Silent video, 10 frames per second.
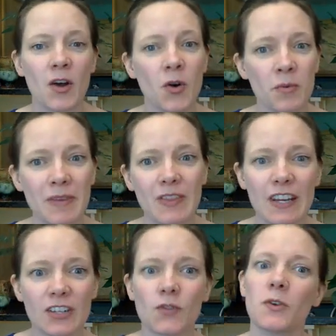home in the
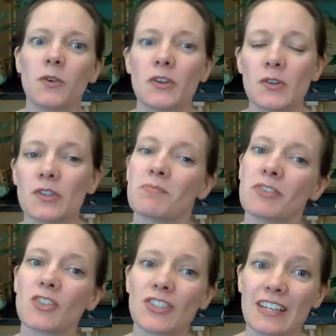next few years, but
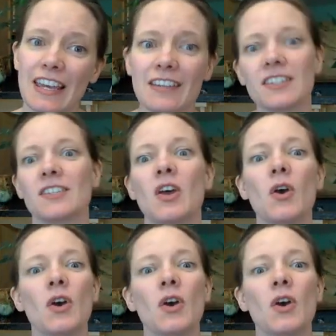just in case,